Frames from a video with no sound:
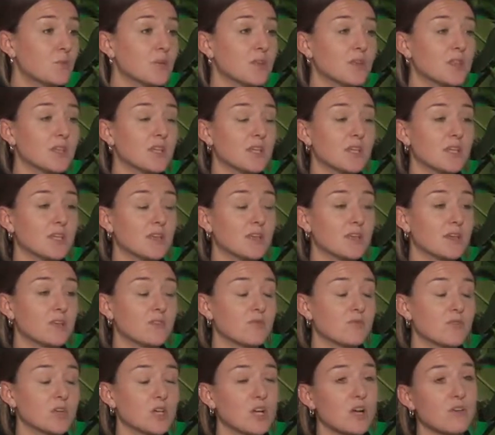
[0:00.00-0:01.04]
with the
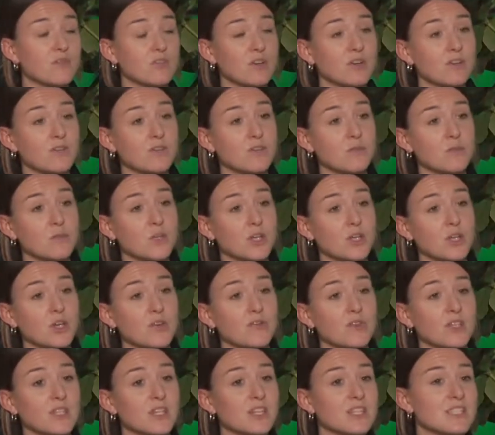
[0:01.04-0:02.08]
recovery from the
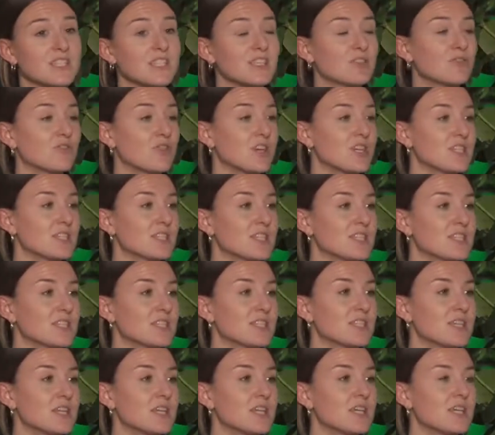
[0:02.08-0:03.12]
COVID-19
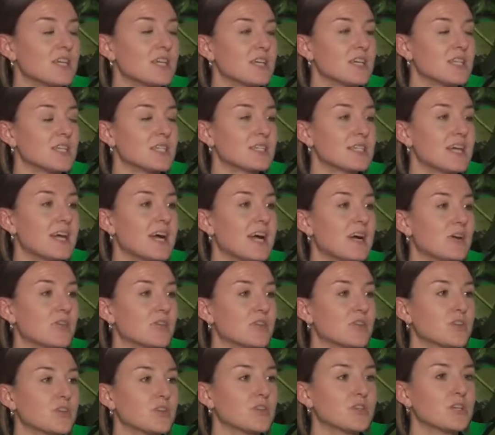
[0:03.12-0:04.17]
crisis, is how
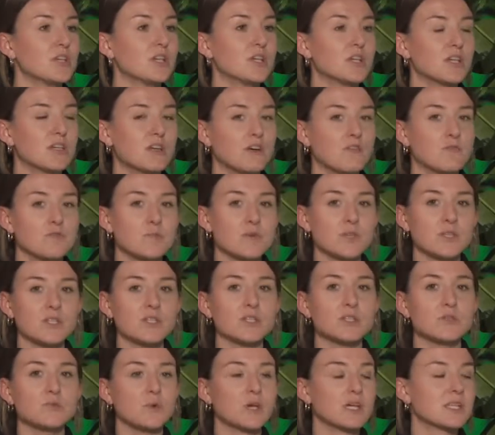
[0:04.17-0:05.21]
can
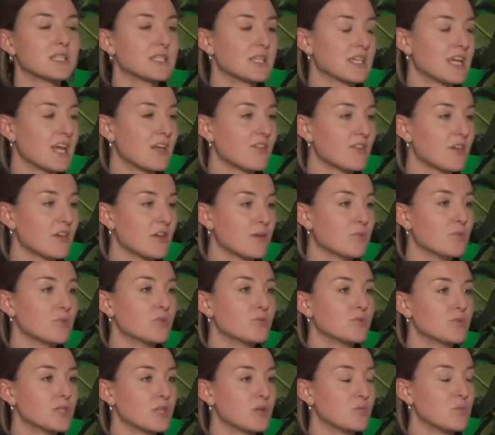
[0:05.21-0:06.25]
governments work together, but
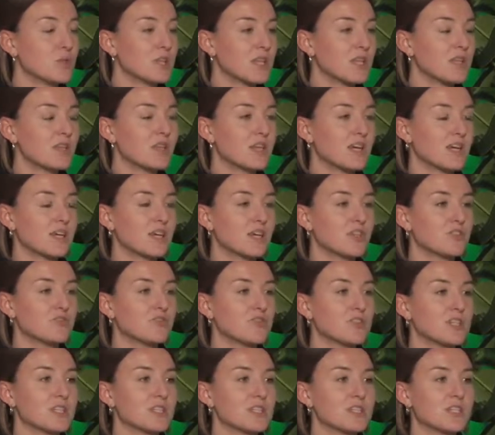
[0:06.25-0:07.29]
also within their
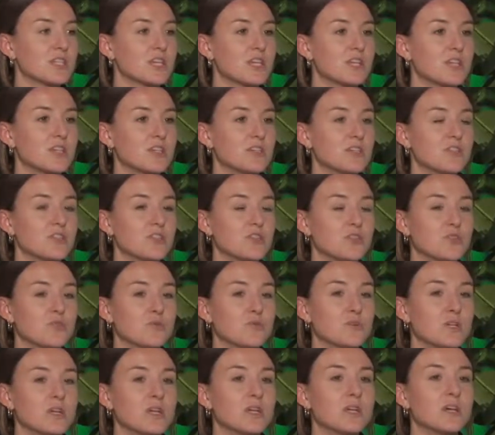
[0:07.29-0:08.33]
countries,
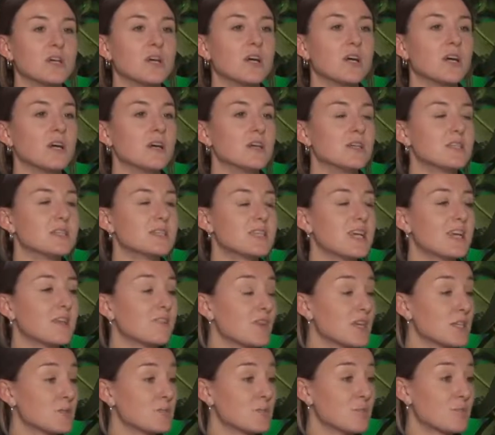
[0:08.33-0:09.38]
to set
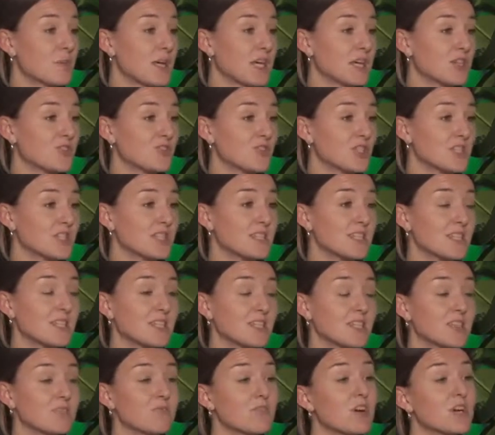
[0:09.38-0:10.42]
investment packages
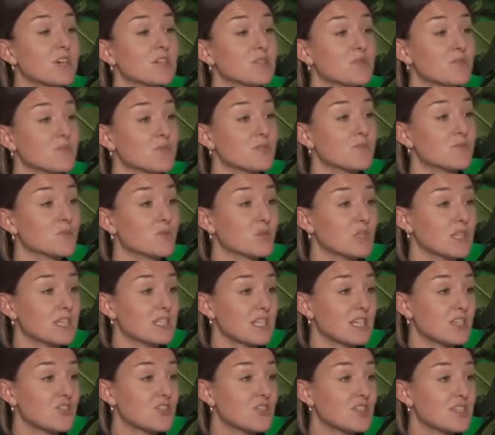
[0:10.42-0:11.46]
into the right sorts of
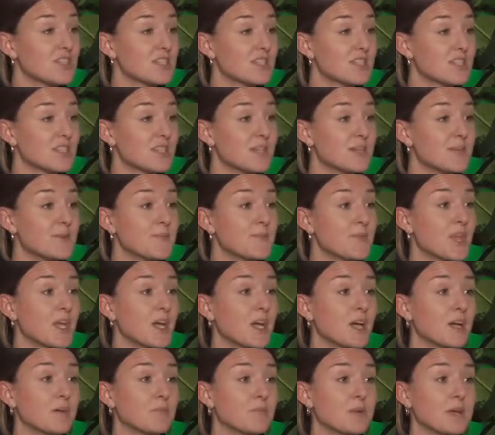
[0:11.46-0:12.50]
organisations
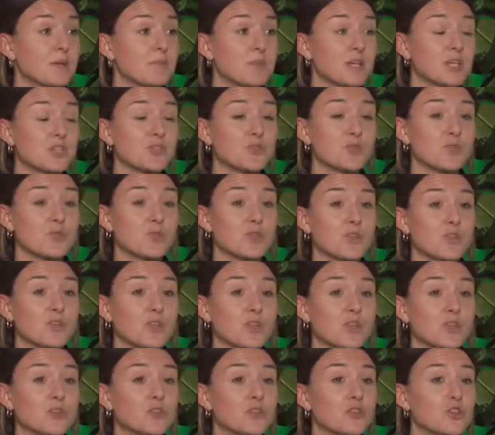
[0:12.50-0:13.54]
and make sure that
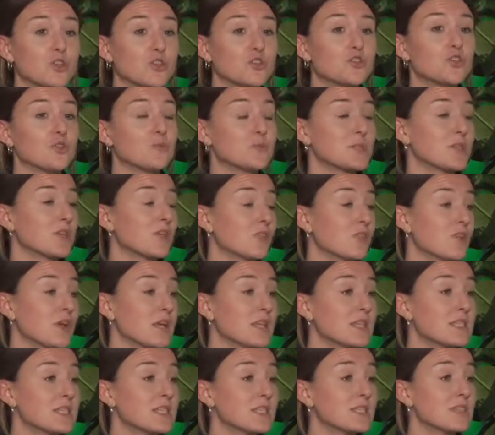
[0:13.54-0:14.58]
the new jobs that are
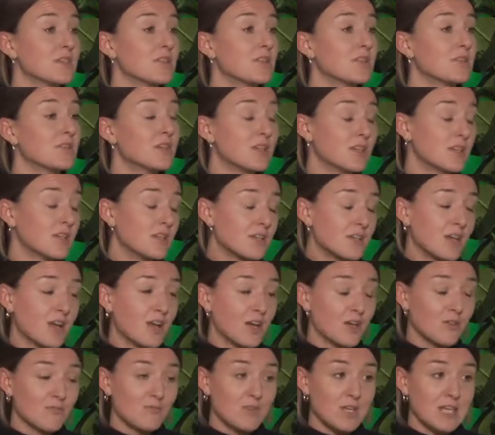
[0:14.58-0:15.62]
created are
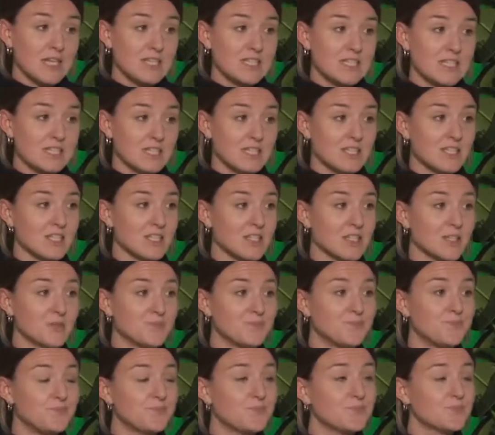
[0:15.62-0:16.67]
relating to
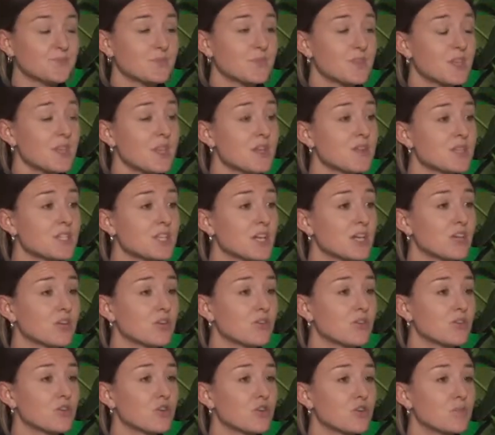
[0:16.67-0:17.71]
the
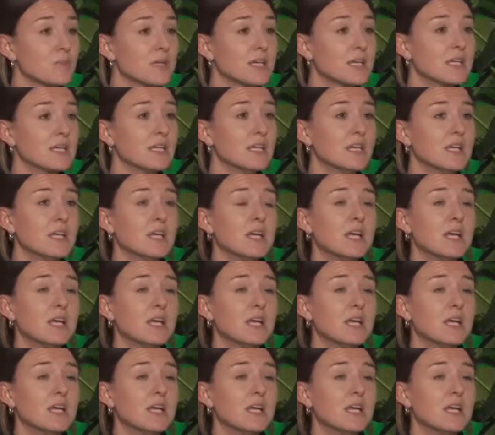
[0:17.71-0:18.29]
circular economy.